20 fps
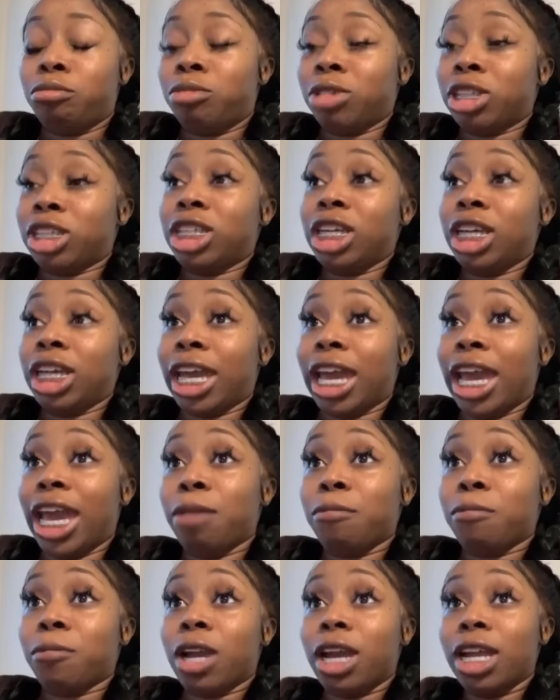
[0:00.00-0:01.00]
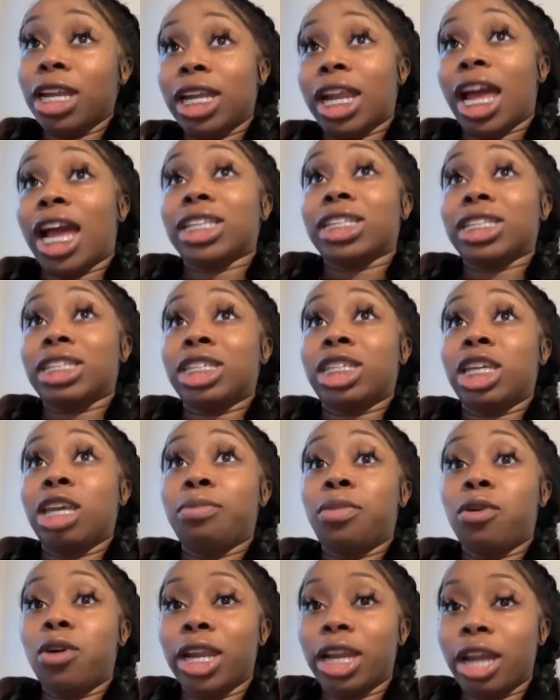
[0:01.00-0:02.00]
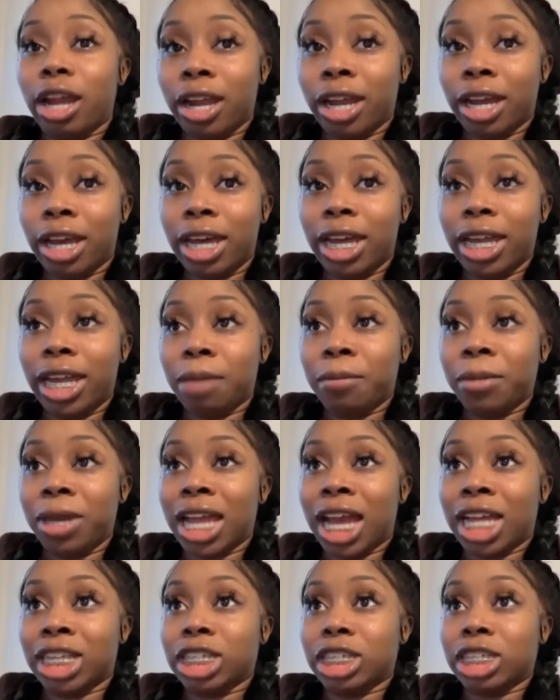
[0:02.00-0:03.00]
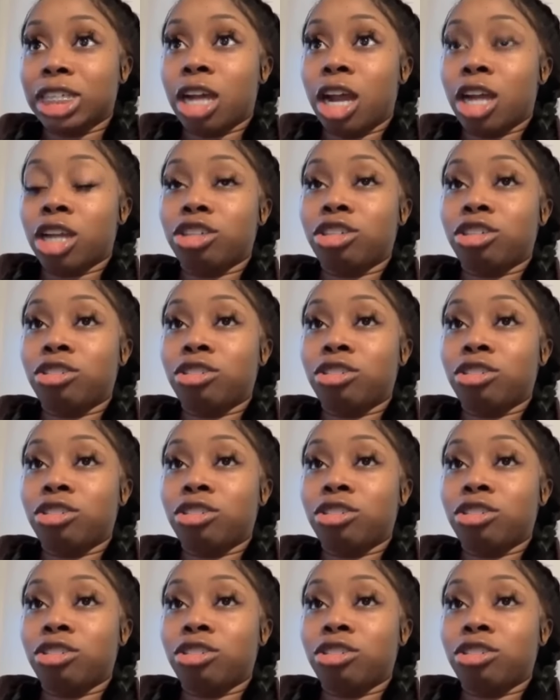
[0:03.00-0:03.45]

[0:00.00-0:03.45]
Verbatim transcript: When she came running, I she pointed her gun at me, and I just started